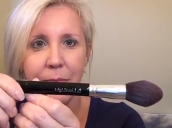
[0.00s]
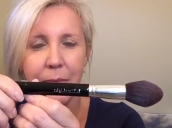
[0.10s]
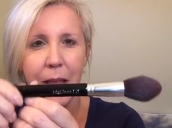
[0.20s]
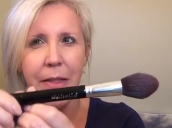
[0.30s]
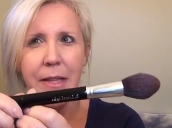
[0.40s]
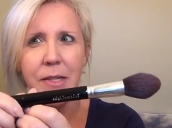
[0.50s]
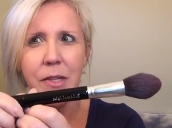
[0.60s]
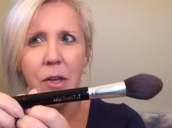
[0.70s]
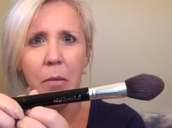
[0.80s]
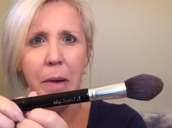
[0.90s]
I think this is
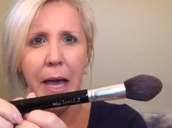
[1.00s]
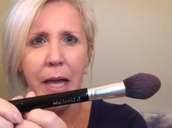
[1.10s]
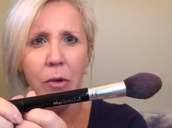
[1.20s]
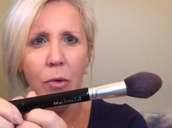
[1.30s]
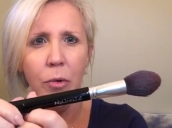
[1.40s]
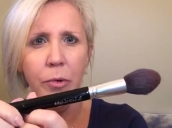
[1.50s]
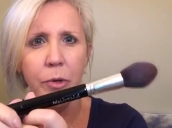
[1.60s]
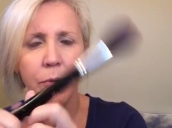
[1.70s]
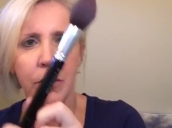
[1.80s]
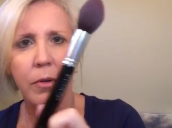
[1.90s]
called my angled
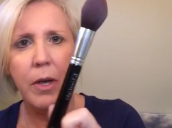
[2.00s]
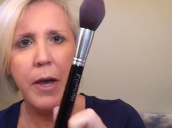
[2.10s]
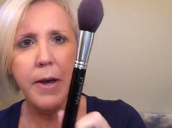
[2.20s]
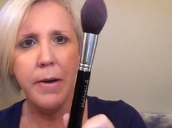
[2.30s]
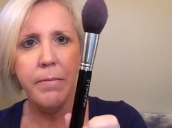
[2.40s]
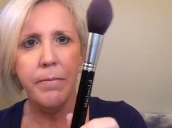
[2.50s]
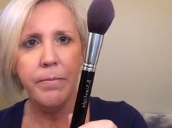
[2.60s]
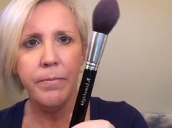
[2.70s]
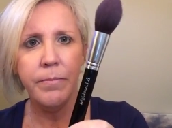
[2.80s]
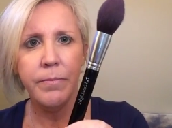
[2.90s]
um,
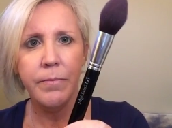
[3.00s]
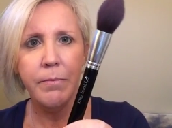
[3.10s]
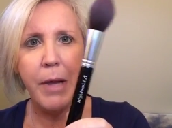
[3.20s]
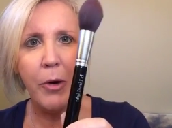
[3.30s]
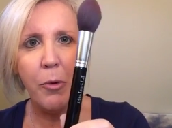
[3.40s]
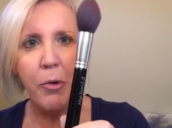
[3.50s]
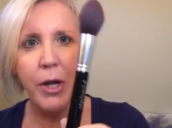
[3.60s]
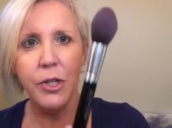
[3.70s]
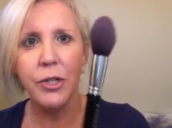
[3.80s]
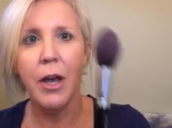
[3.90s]
powder
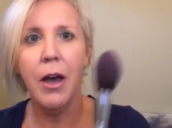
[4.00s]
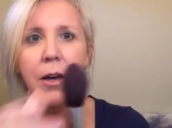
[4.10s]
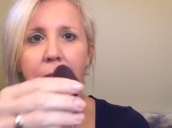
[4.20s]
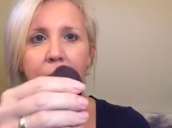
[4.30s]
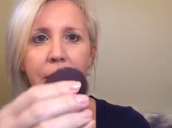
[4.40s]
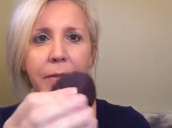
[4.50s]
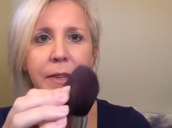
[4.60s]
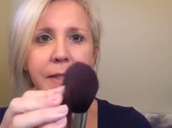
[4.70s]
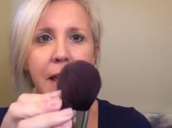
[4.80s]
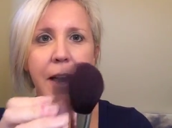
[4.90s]
brush. Oh, I love
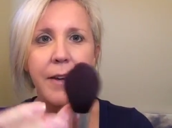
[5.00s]
this guy.